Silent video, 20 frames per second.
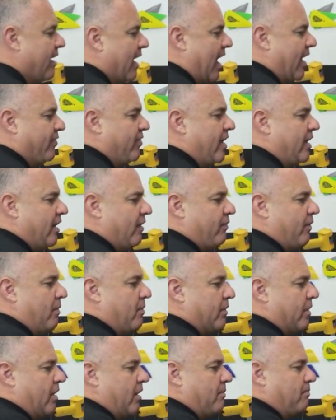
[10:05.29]
I think if we
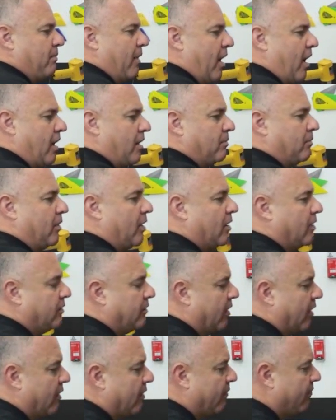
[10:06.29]
were going to bottom load,
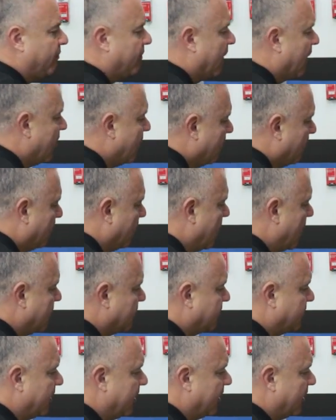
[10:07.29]
though, we're not
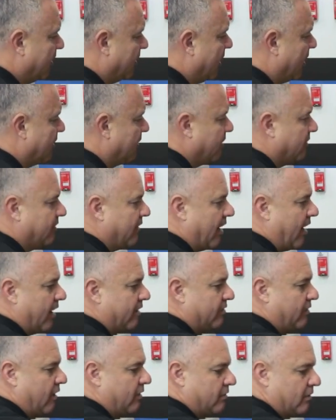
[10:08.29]
seeing a lot of these
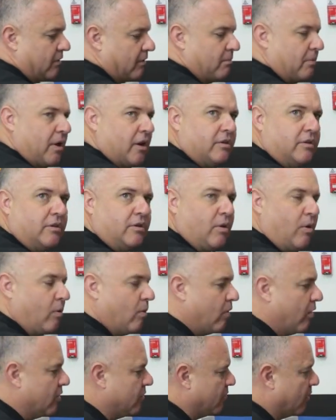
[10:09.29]
guys using the bungee
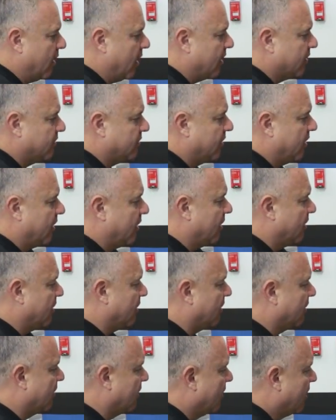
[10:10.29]
cords. We're not seeing,
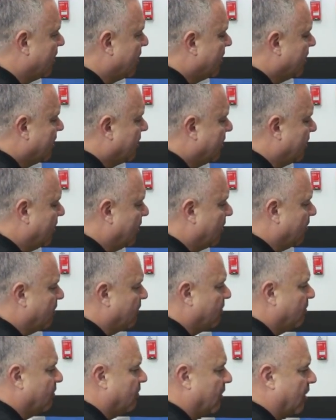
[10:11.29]
you
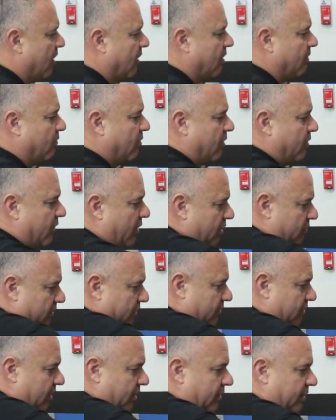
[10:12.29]
know, we're
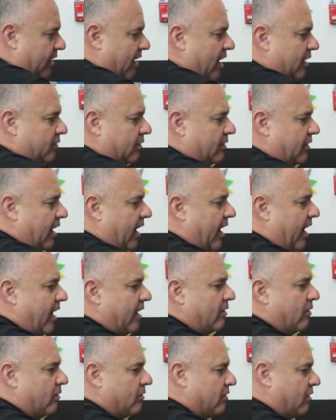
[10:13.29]
usually seeing the guys with the
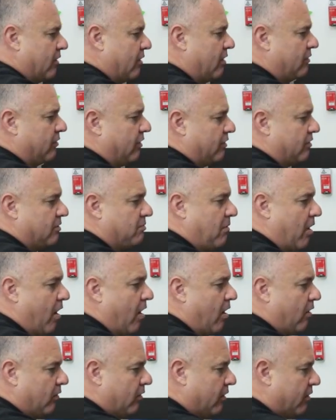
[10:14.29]
handles. They're usually
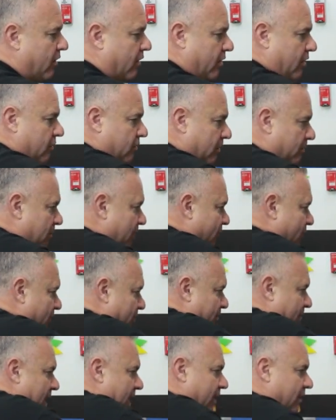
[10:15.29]
smaller. They're usually moving
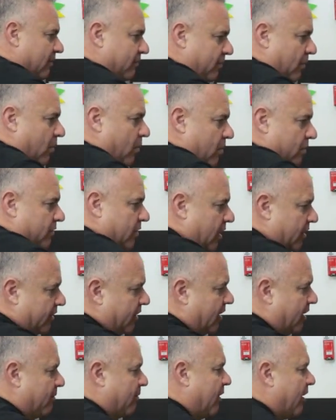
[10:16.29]
them back and forth, trying to
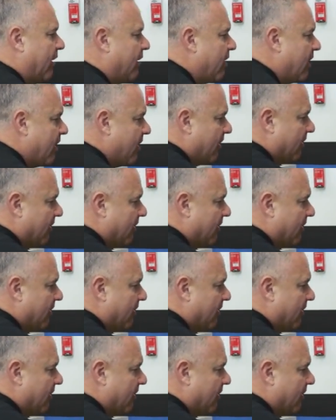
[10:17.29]
get them in.